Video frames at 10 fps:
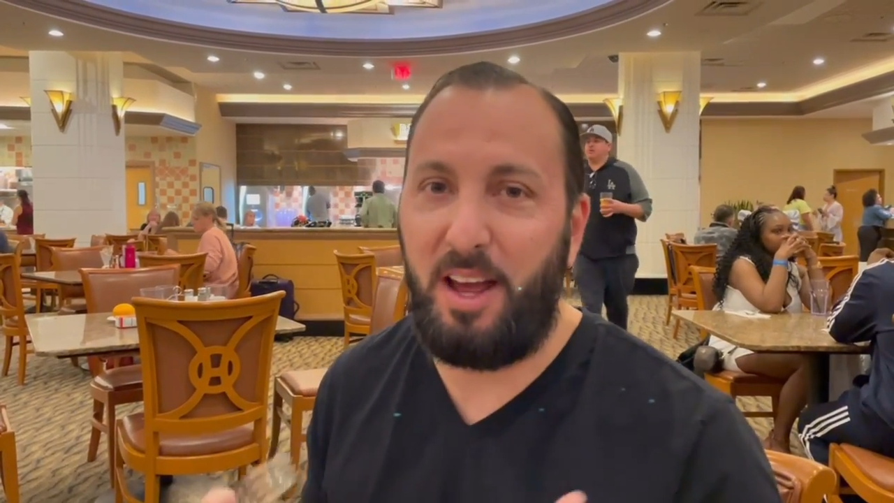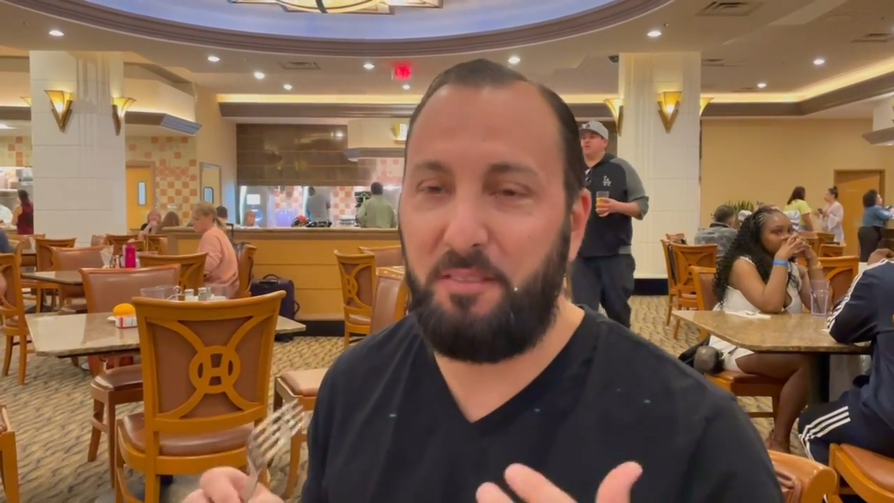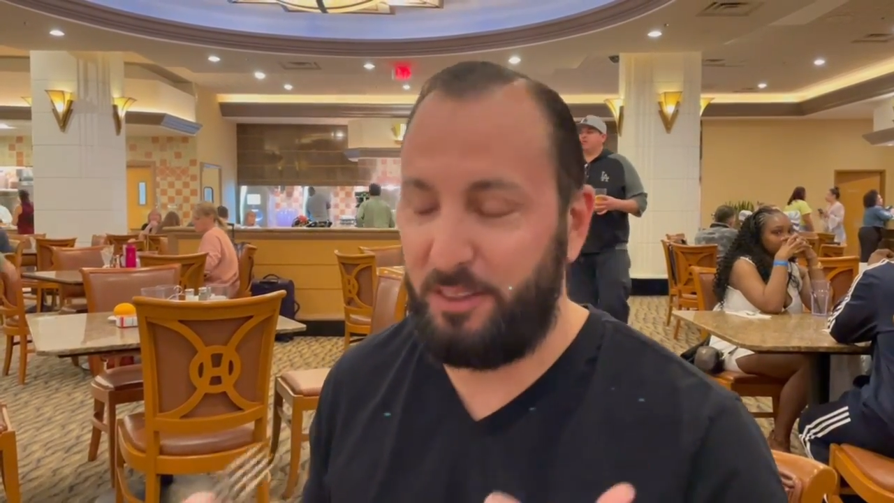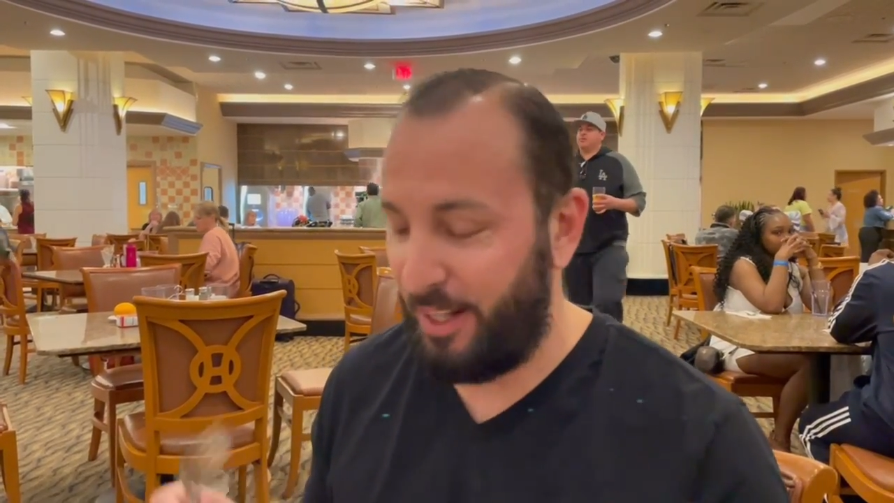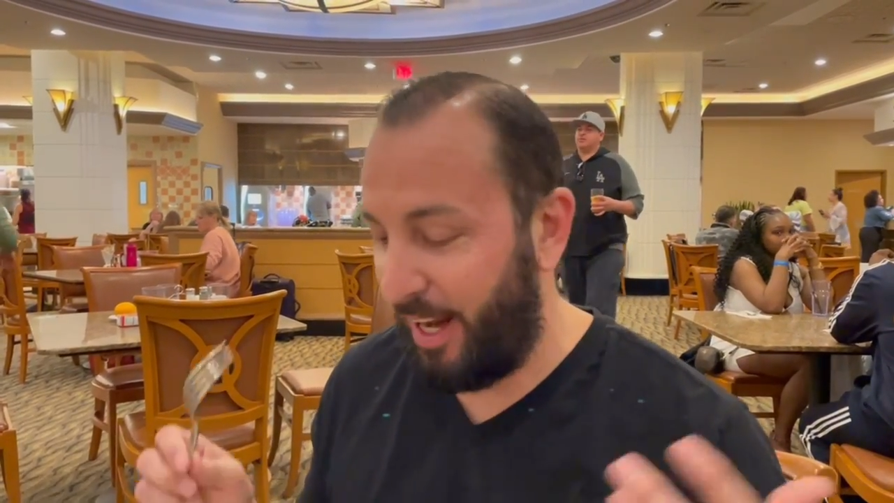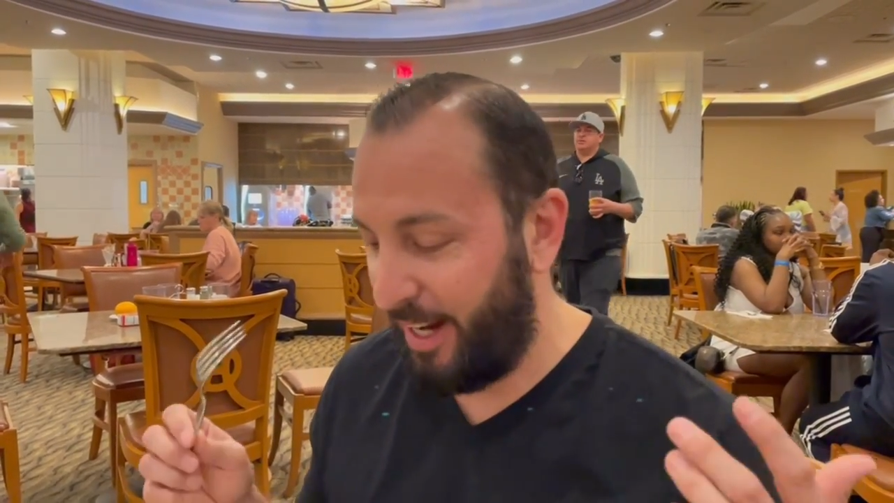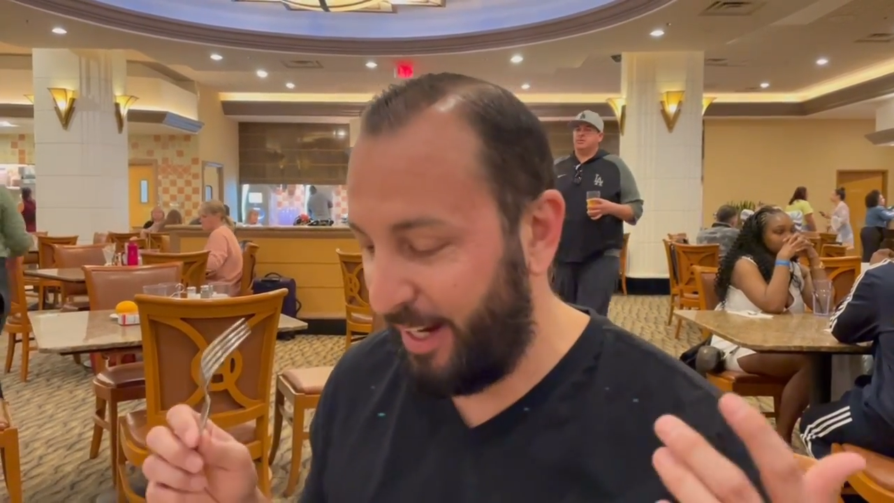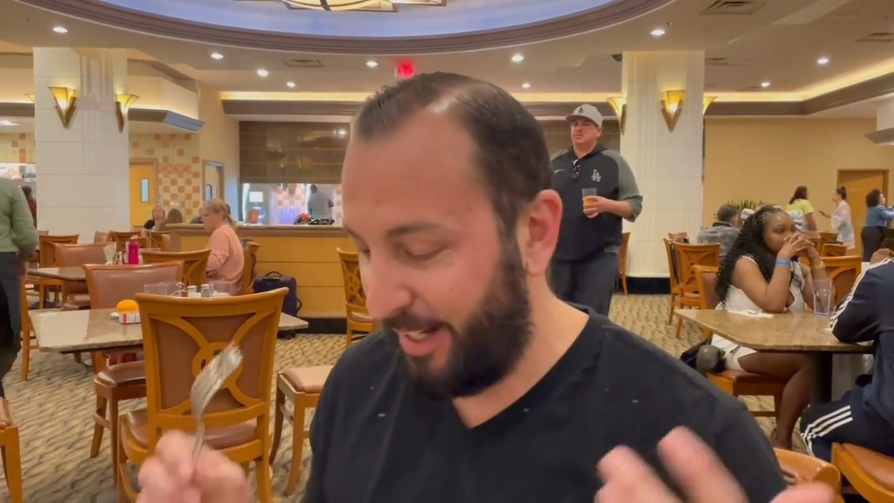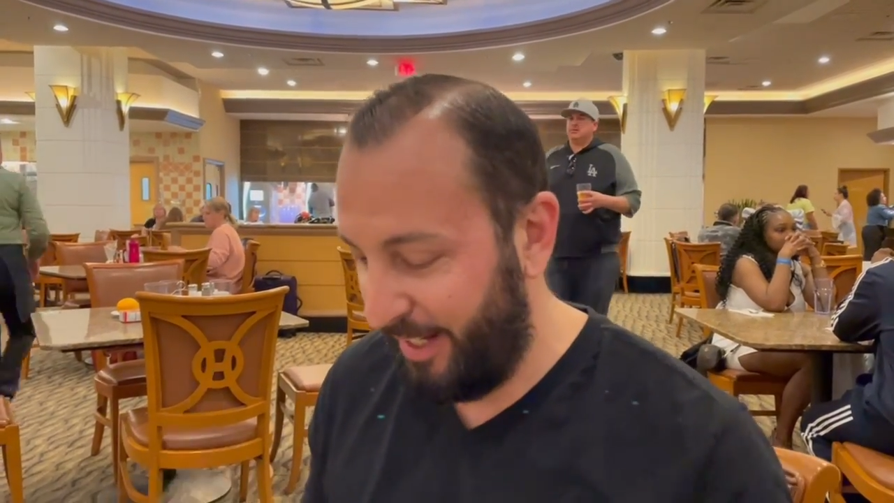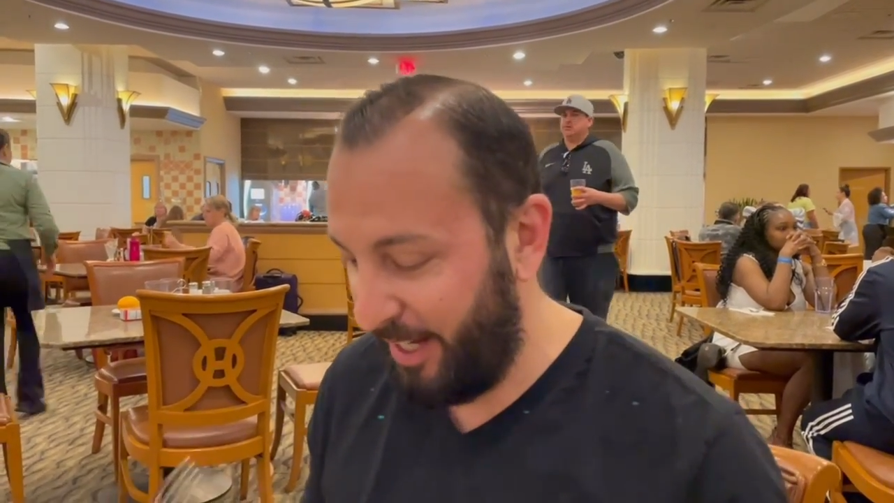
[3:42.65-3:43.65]
I feel like I
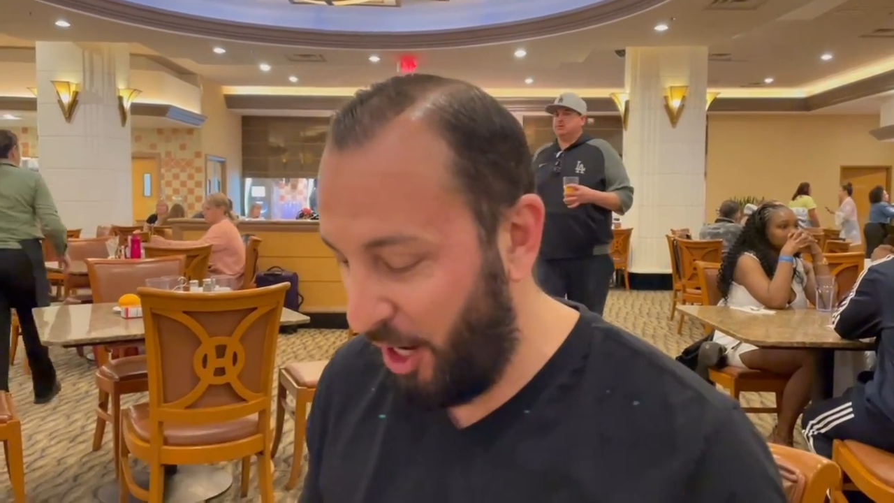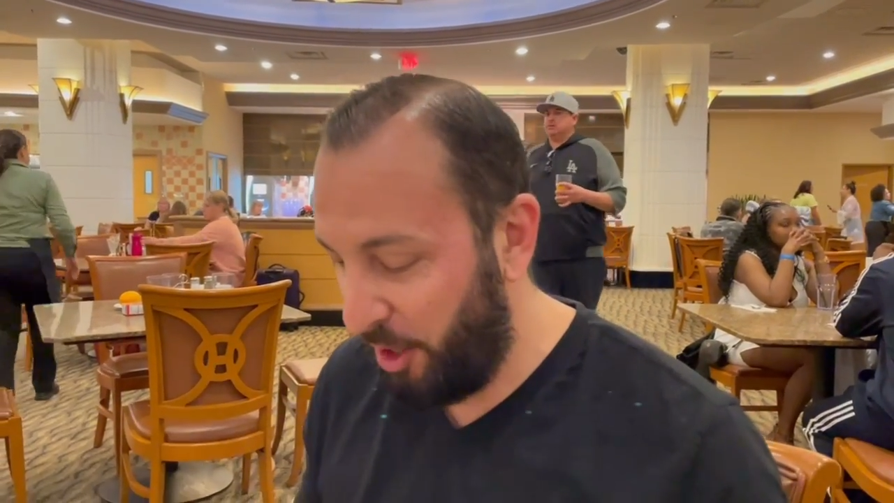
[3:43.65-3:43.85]
gotta eat an